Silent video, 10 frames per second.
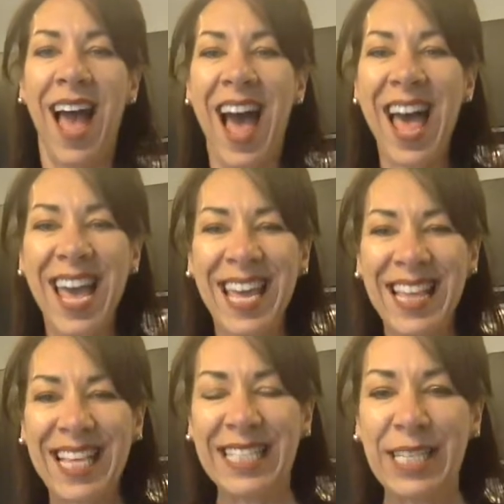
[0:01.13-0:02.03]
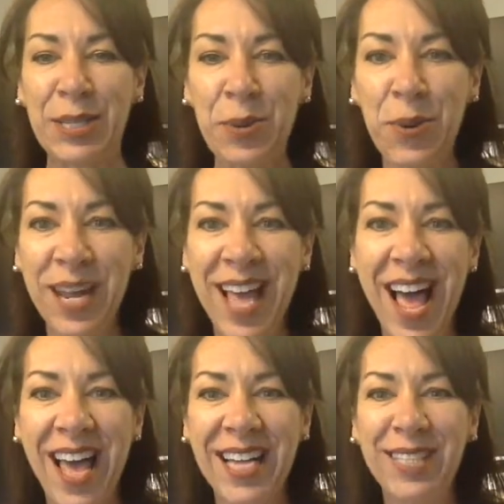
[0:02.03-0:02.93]
Hi, this is Lori
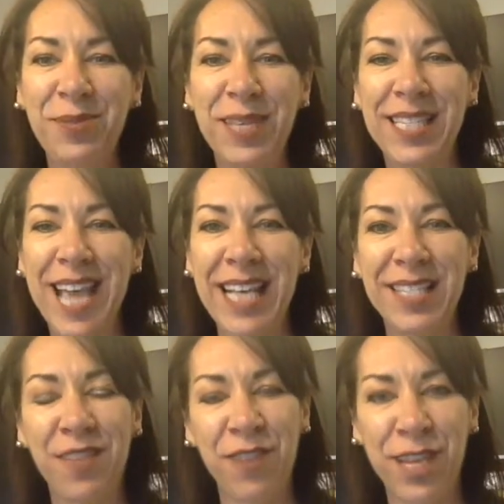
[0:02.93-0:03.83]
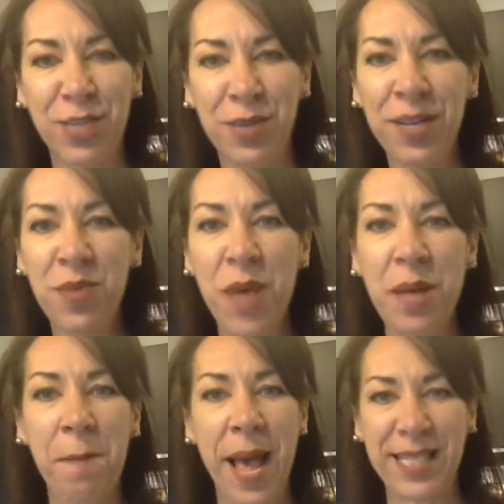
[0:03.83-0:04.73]
Hines with the Taste of Israel.
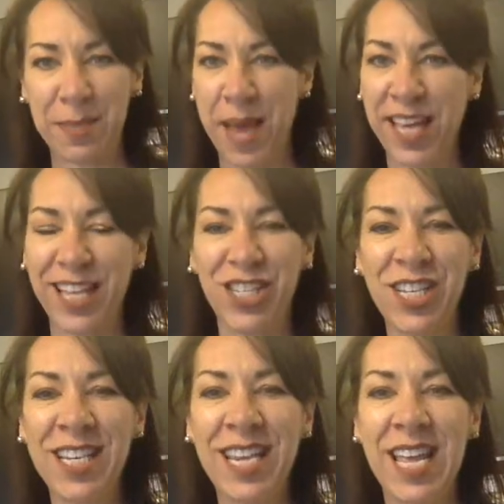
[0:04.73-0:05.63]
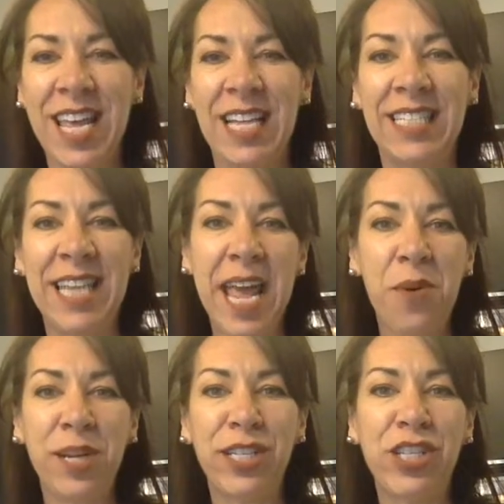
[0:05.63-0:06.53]
Welcome back to my kitchen. Today I
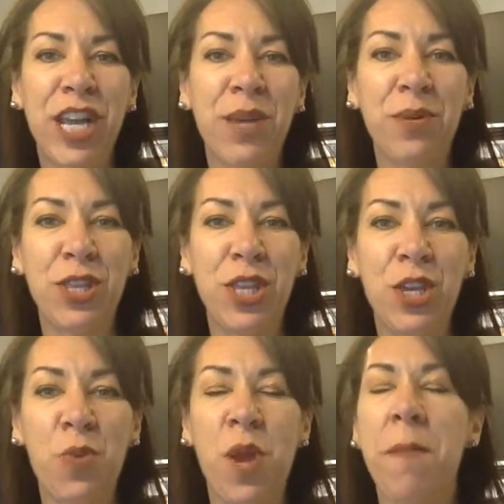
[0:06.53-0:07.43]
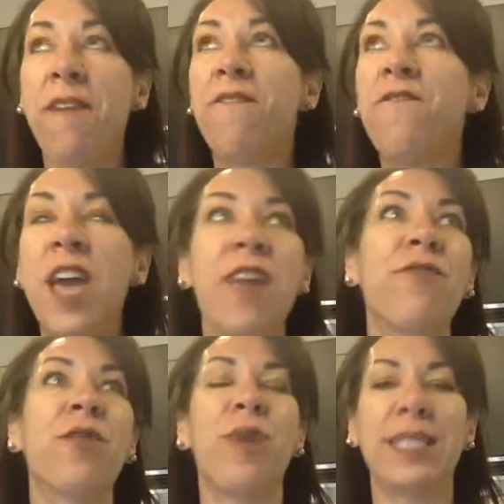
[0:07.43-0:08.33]
want to share with you one of my
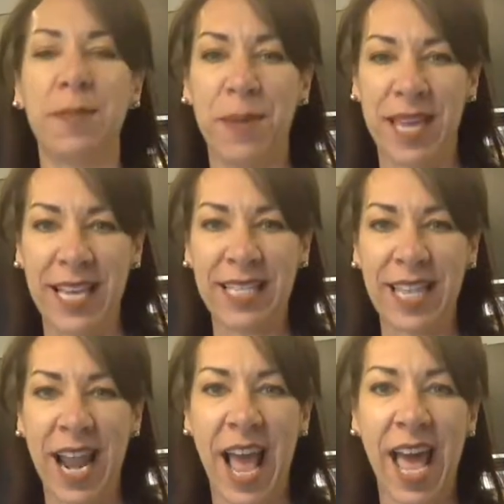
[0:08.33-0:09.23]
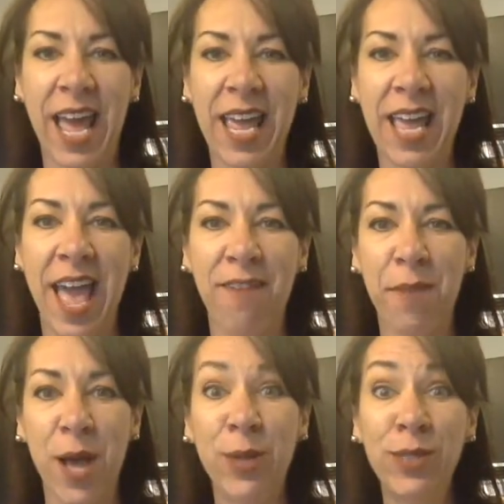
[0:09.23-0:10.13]
favorite recipes that I have
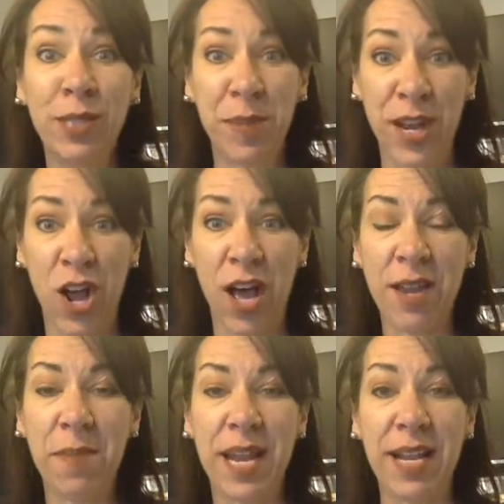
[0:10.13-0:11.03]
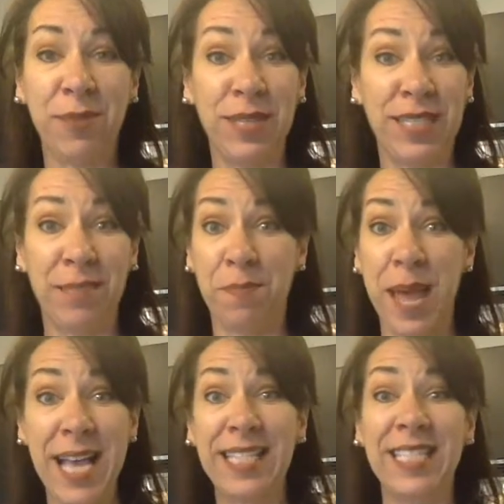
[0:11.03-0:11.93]
my own spin on, but it was
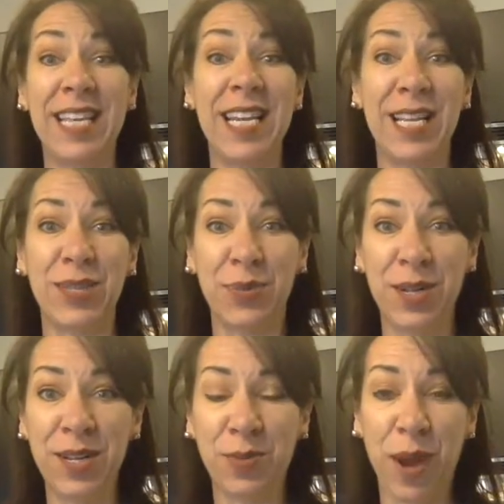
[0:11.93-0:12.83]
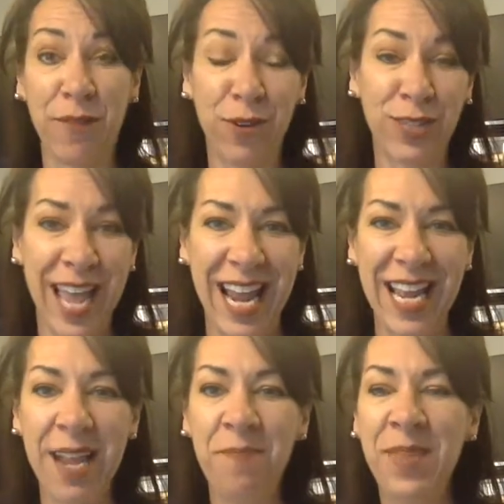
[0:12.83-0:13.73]
based in Israel. It's where I first ate
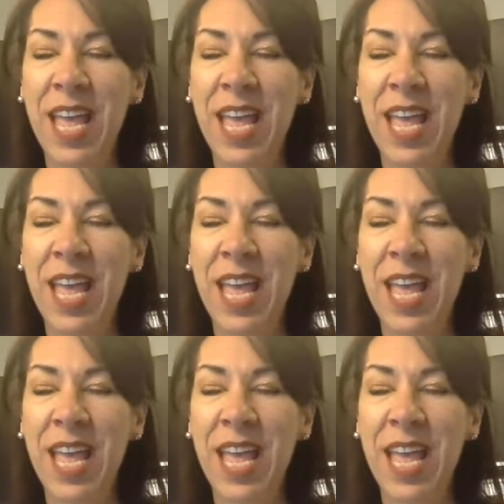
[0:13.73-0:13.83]
it.